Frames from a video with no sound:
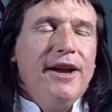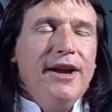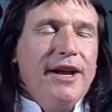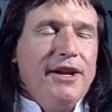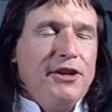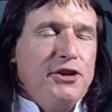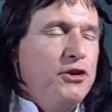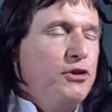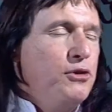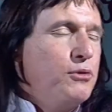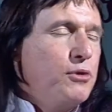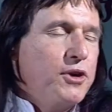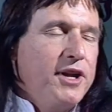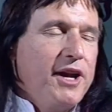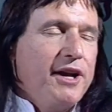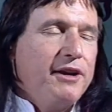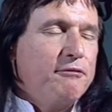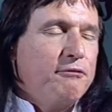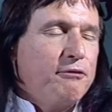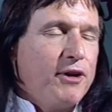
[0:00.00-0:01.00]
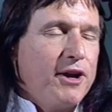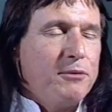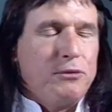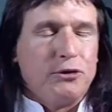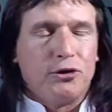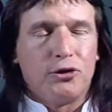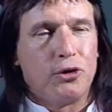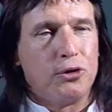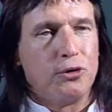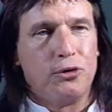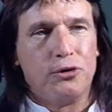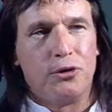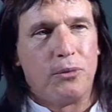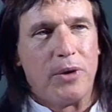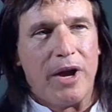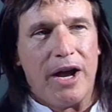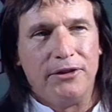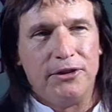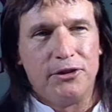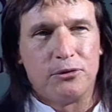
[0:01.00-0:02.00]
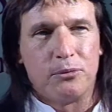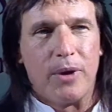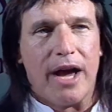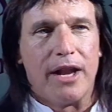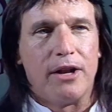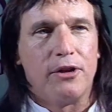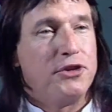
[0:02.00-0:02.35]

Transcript: she knew her young friend was curled around his rattle.